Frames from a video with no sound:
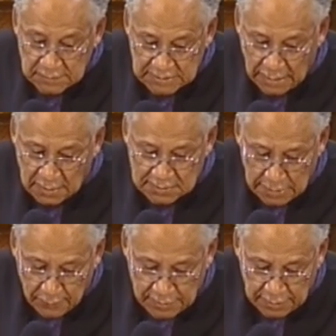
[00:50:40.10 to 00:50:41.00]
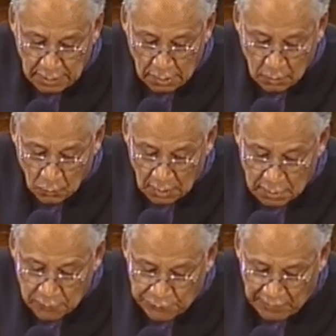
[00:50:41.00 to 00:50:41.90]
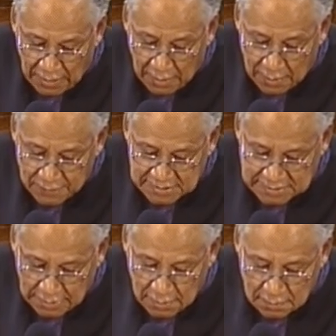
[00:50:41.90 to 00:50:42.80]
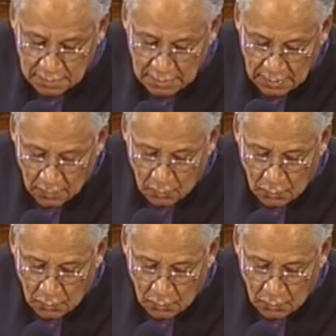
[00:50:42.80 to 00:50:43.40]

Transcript: 2 Timothy 1 and 5, he said,